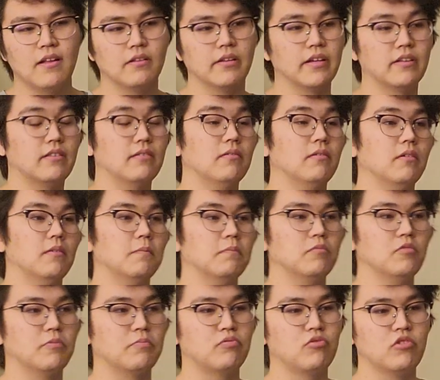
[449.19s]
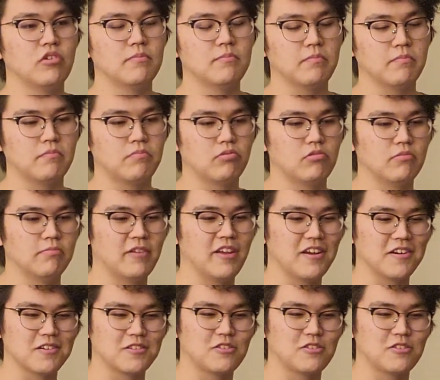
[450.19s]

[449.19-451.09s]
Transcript: Like, the premier